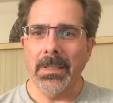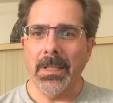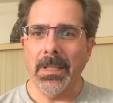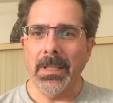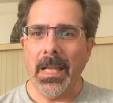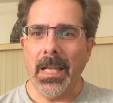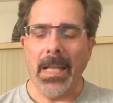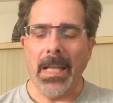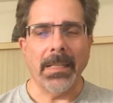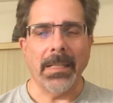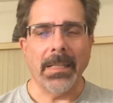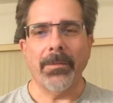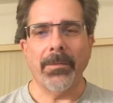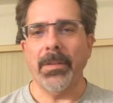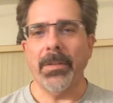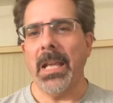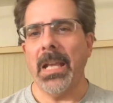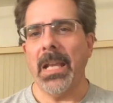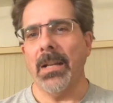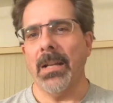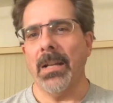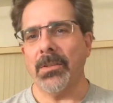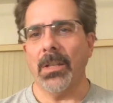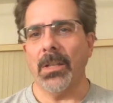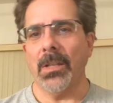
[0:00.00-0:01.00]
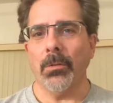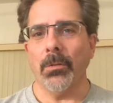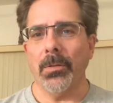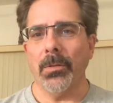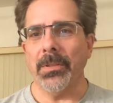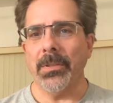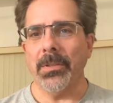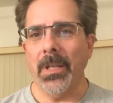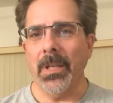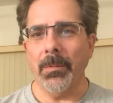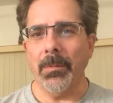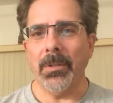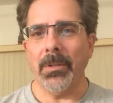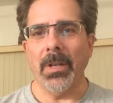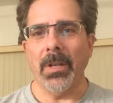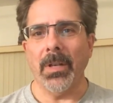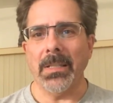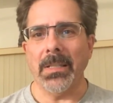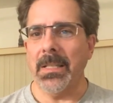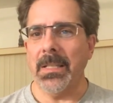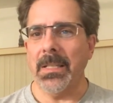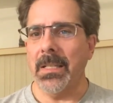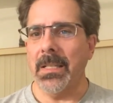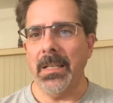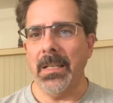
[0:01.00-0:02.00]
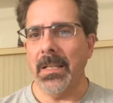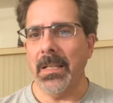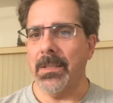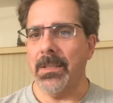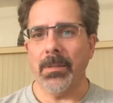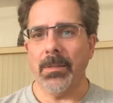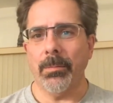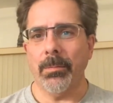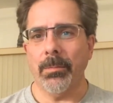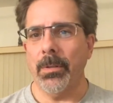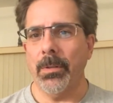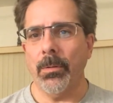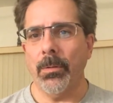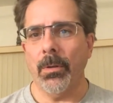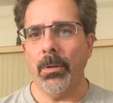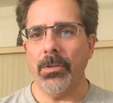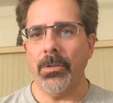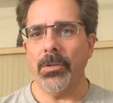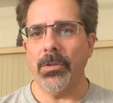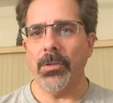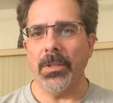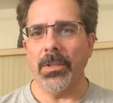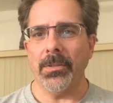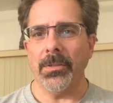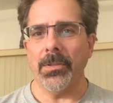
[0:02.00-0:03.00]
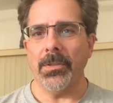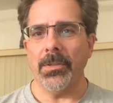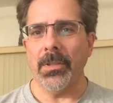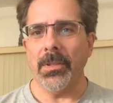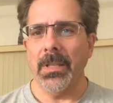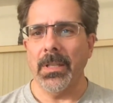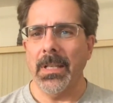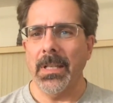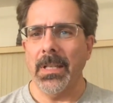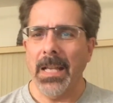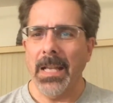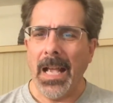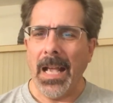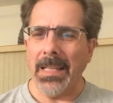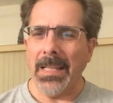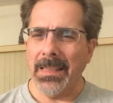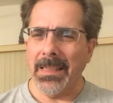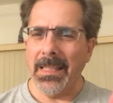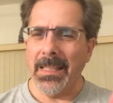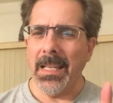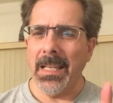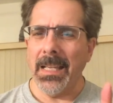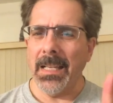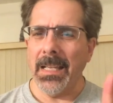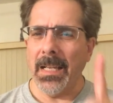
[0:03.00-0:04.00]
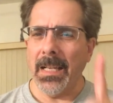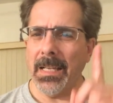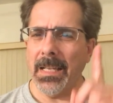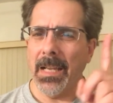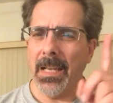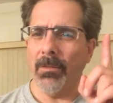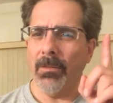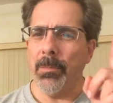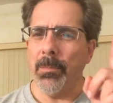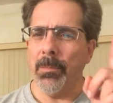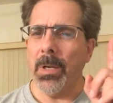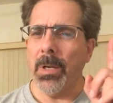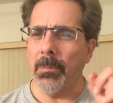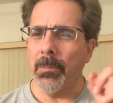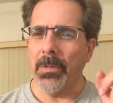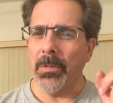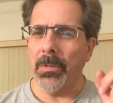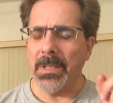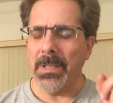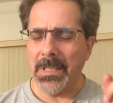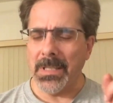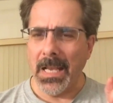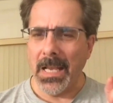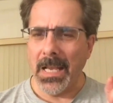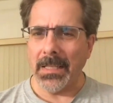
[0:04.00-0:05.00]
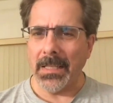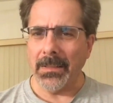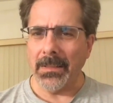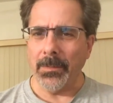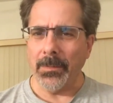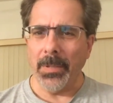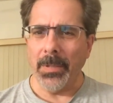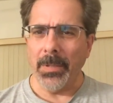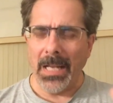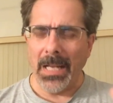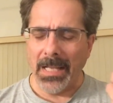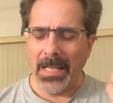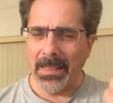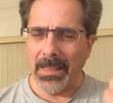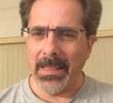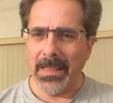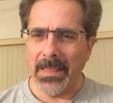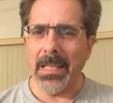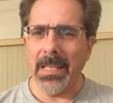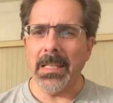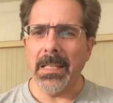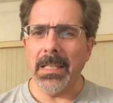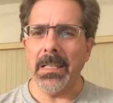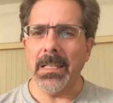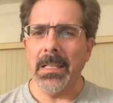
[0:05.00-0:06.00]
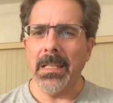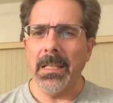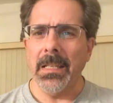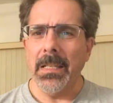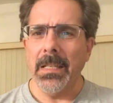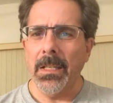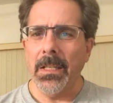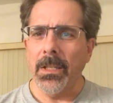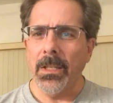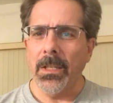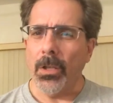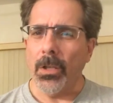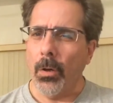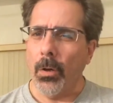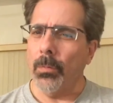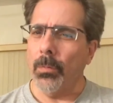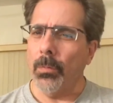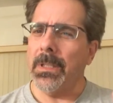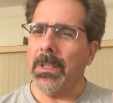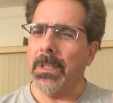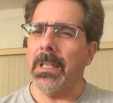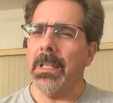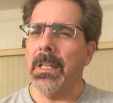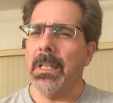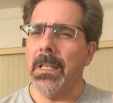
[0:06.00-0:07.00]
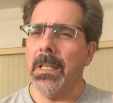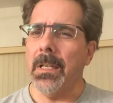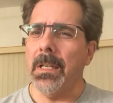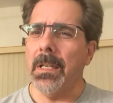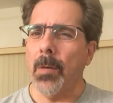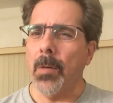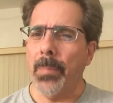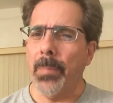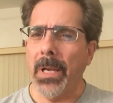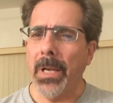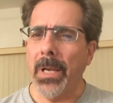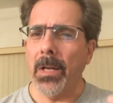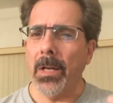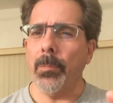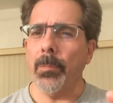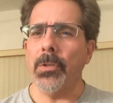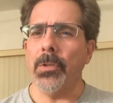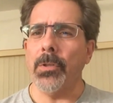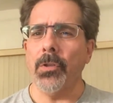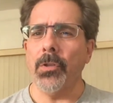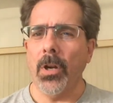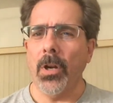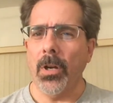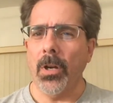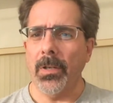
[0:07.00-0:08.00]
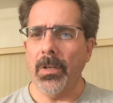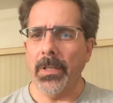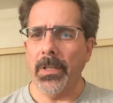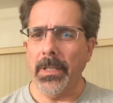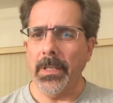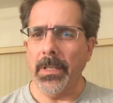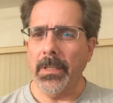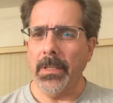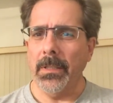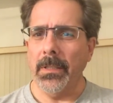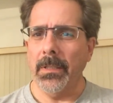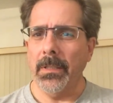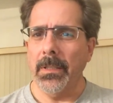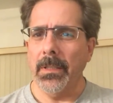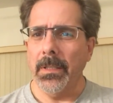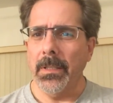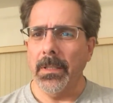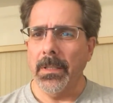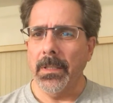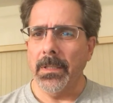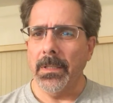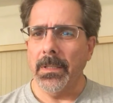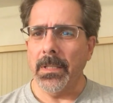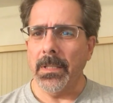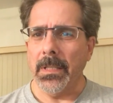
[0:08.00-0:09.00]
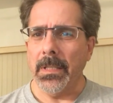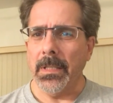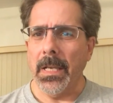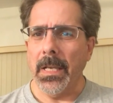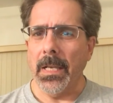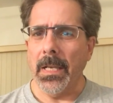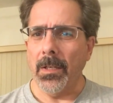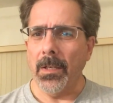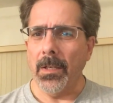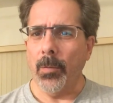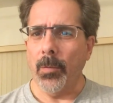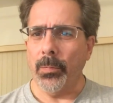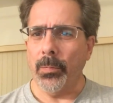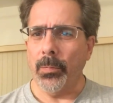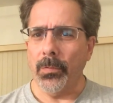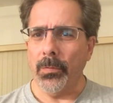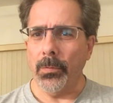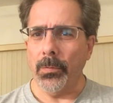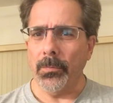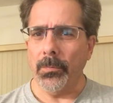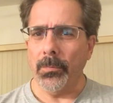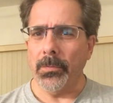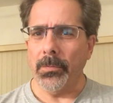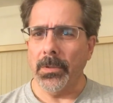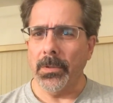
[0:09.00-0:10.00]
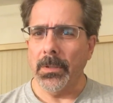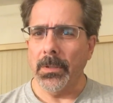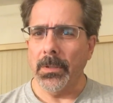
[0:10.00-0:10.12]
And if he counts on all the Democrats, he can get a Supreme Court justice. I can't remember exactly, but I think you only need a bare majority to get approved.